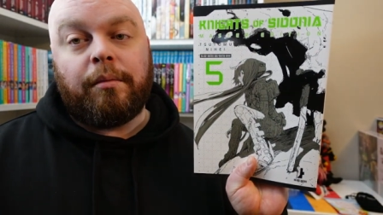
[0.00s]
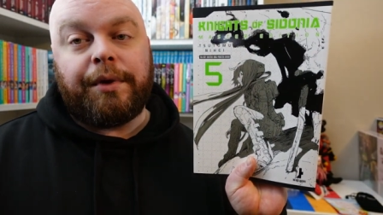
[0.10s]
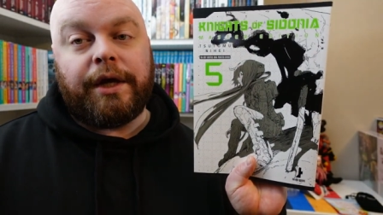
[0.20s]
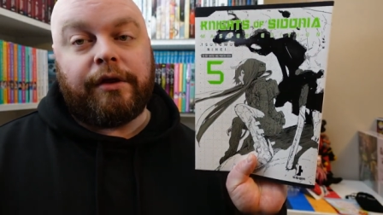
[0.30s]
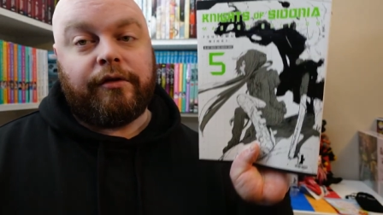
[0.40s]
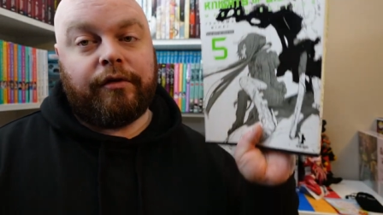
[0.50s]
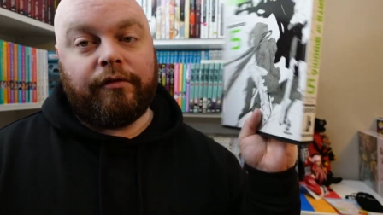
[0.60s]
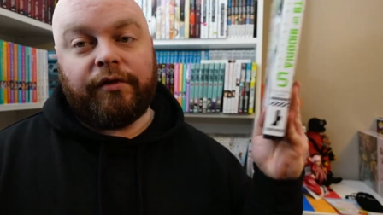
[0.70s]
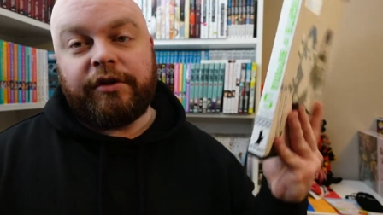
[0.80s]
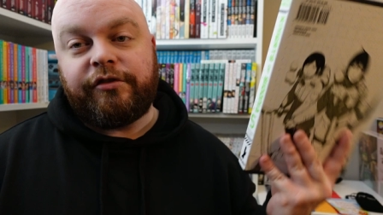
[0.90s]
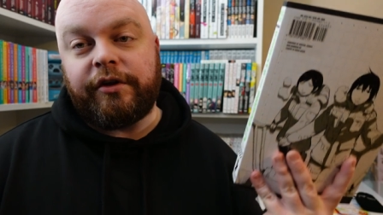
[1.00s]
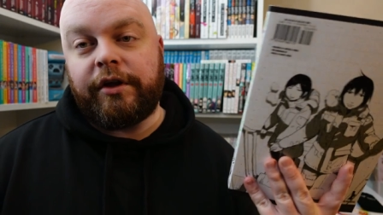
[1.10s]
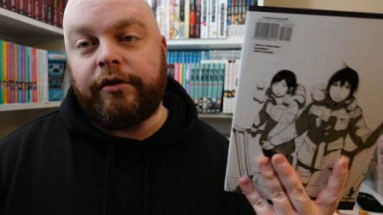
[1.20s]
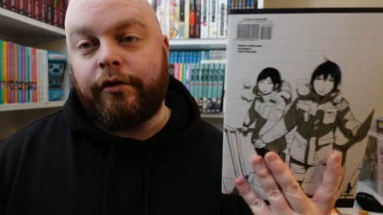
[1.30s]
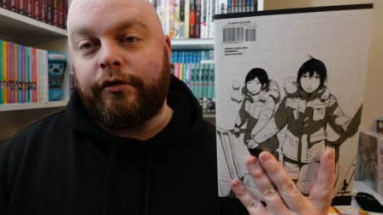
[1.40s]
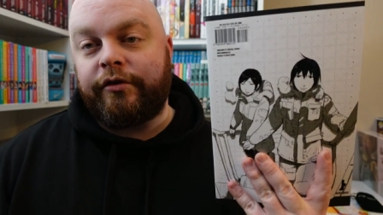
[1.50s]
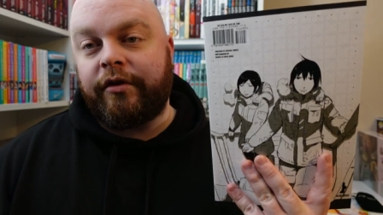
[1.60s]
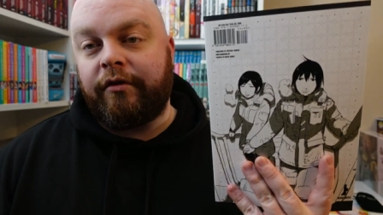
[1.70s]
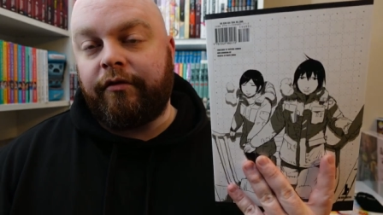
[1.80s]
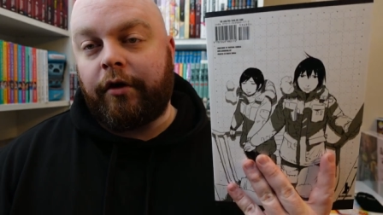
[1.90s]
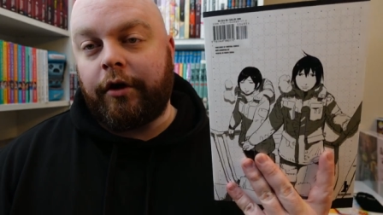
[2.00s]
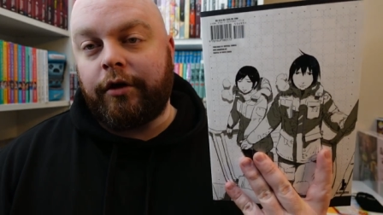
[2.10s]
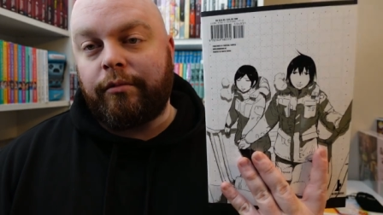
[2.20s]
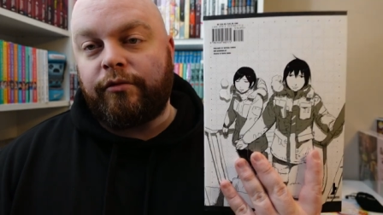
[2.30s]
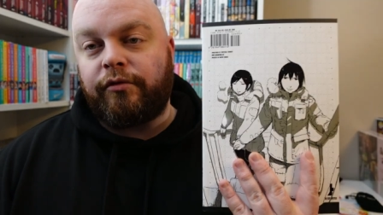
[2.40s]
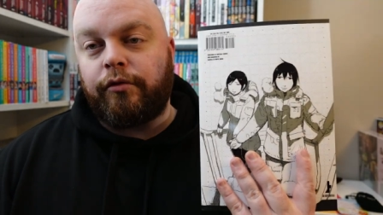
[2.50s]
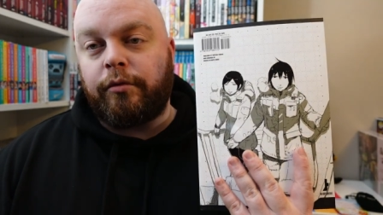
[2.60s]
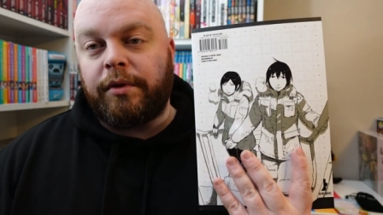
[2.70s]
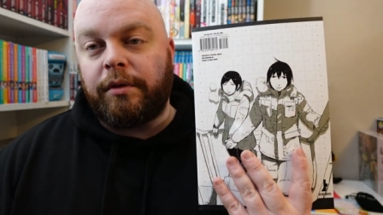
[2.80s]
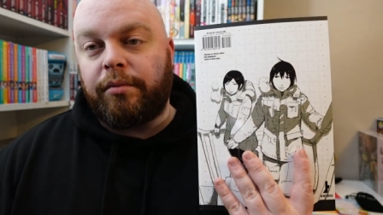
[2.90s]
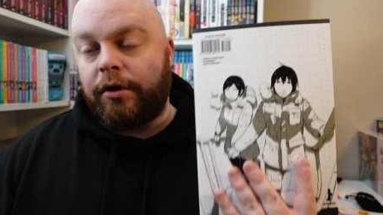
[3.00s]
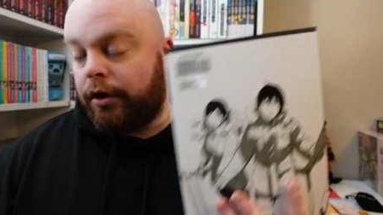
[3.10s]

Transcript: but yeah, eventually those volumes will be put